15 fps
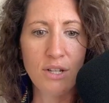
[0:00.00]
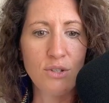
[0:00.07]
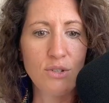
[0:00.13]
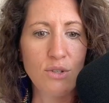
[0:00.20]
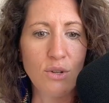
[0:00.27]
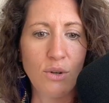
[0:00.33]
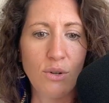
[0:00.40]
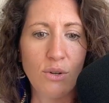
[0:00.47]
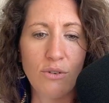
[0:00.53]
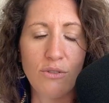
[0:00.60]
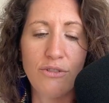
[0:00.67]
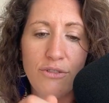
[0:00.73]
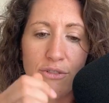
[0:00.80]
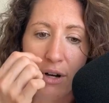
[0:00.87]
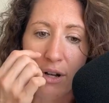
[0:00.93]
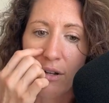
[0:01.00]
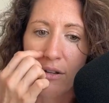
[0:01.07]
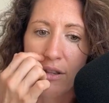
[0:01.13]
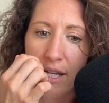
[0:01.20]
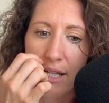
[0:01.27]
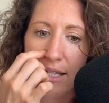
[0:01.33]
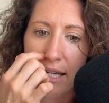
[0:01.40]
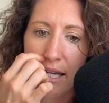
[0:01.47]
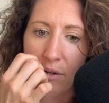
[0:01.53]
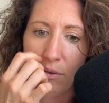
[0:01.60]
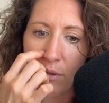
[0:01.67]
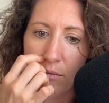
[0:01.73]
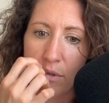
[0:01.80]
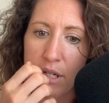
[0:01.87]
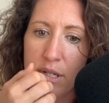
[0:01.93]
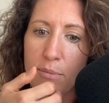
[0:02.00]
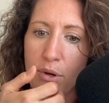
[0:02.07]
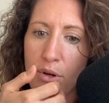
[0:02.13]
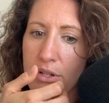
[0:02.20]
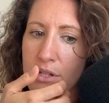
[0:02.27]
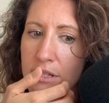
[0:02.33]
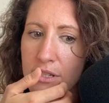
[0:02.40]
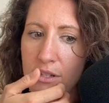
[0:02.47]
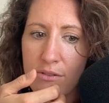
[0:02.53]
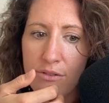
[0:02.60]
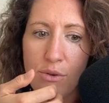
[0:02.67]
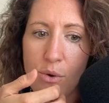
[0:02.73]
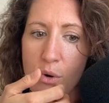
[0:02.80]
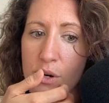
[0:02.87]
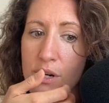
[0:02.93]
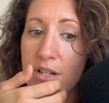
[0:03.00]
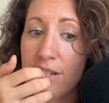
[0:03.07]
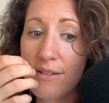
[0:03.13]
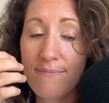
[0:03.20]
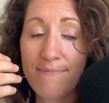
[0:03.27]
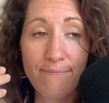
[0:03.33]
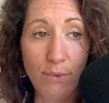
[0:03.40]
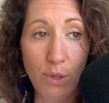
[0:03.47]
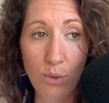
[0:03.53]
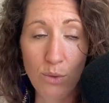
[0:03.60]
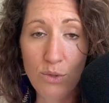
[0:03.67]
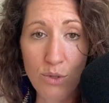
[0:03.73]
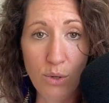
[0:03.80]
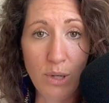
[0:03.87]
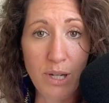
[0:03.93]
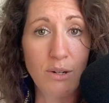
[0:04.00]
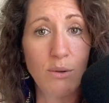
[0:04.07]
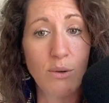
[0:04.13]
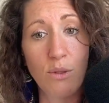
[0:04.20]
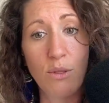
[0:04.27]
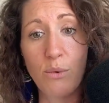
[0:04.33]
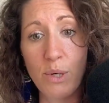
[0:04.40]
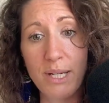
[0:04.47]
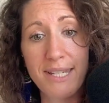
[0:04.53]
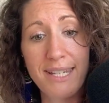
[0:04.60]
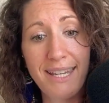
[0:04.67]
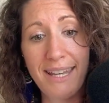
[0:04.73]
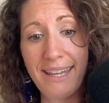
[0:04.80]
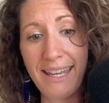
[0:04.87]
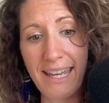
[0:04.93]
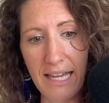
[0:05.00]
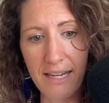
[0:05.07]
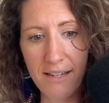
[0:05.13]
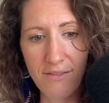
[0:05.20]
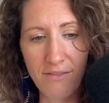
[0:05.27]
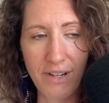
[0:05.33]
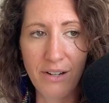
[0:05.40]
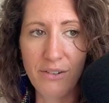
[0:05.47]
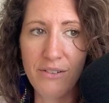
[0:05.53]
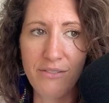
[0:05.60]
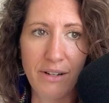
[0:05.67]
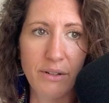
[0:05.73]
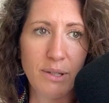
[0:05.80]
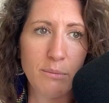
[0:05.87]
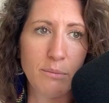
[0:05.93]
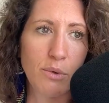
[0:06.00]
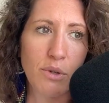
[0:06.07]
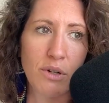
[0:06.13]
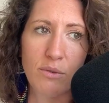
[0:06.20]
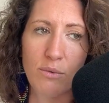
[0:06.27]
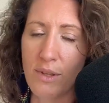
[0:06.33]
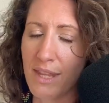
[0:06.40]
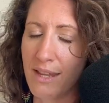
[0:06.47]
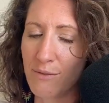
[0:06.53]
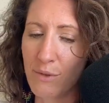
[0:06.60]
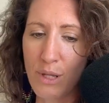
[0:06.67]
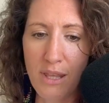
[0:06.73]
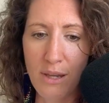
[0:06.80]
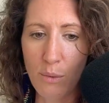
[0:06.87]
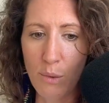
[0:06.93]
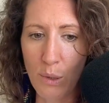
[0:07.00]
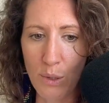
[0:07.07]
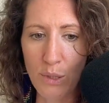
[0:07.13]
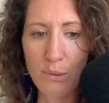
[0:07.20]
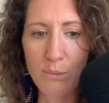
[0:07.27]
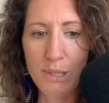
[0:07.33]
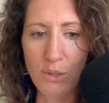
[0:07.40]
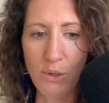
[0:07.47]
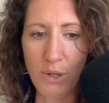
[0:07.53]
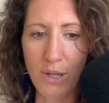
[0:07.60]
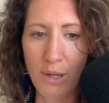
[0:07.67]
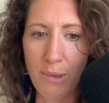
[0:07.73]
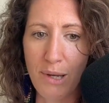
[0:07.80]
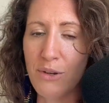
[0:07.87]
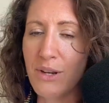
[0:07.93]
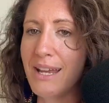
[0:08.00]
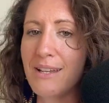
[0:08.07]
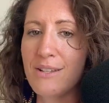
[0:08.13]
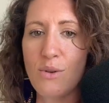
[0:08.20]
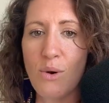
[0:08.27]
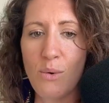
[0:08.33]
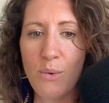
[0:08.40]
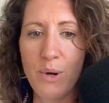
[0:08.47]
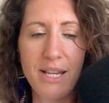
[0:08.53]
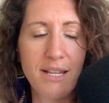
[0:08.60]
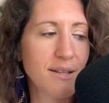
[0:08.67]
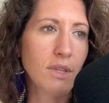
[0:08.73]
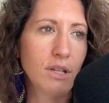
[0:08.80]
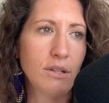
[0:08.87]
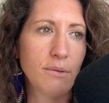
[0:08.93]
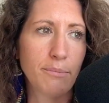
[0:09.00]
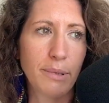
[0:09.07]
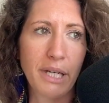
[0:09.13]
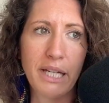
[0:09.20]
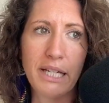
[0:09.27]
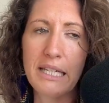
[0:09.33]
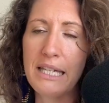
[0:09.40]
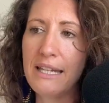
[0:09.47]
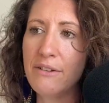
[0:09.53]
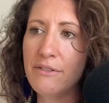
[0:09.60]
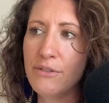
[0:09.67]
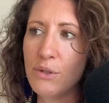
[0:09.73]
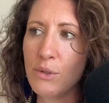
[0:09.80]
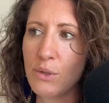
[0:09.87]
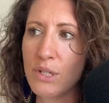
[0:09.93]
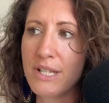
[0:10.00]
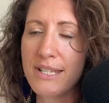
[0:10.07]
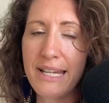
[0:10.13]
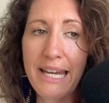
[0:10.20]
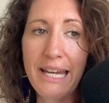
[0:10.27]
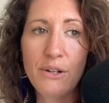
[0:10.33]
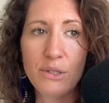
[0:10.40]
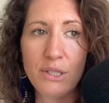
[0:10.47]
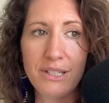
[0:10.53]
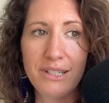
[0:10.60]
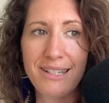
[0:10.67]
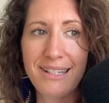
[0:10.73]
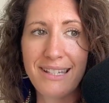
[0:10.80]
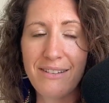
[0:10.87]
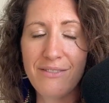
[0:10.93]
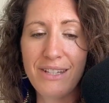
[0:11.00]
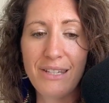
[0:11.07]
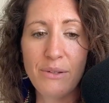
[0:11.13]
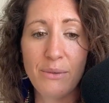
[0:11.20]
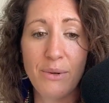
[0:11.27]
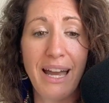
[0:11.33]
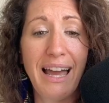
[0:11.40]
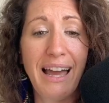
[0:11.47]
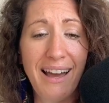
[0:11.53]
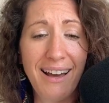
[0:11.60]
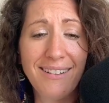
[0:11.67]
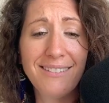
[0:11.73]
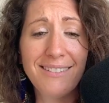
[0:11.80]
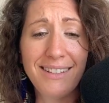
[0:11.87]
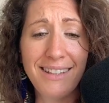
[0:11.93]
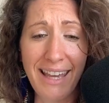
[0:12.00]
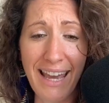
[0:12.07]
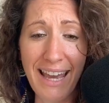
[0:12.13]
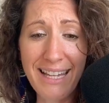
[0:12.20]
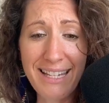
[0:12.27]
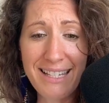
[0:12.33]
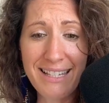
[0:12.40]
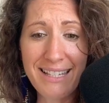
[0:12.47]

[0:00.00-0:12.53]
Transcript: So follow that sacral response, of course. Use your inner authority. Again, very, very important with everything we're going to be talking about, as always. But if your sacral is giving you a hell yes,